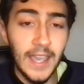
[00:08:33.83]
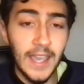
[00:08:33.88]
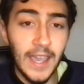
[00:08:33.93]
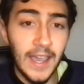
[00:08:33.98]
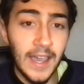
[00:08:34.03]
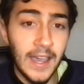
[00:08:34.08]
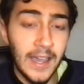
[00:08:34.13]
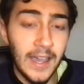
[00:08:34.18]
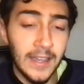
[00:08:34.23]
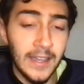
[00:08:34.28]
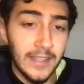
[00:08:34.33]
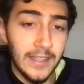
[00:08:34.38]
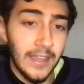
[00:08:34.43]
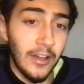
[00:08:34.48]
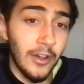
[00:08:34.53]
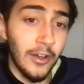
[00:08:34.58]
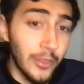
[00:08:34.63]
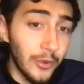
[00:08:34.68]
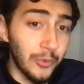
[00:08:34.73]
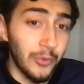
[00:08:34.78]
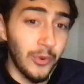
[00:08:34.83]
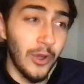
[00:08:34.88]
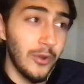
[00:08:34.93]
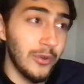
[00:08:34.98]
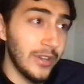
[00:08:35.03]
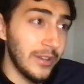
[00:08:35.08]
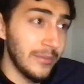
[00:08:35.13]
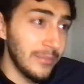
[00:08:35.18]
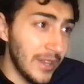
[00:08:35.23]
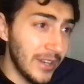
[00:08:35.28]
on the
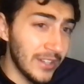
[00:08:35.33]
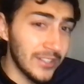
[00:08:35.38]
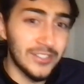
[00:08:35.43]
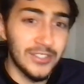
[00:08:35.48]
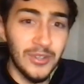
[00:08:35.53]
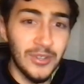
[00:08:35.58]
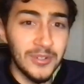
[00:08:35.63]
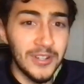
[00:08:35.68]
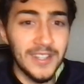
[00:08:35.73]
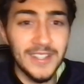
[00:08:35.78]
road in Minnesota.